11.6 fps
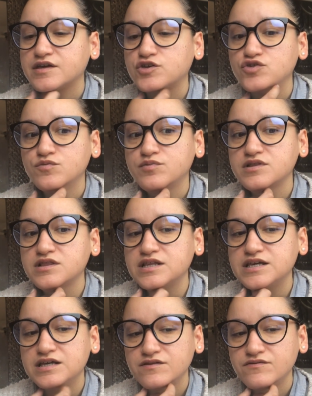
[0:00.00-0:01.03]
you
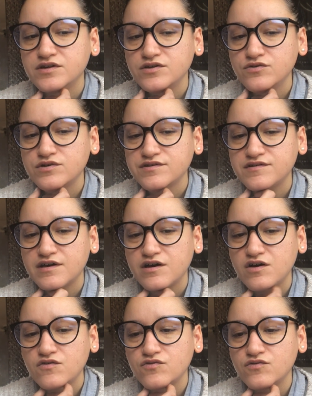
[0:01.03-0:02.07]
believe in
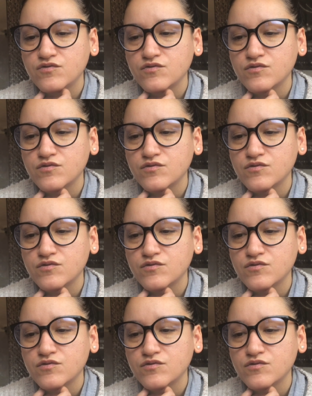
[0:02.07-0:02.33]
yourself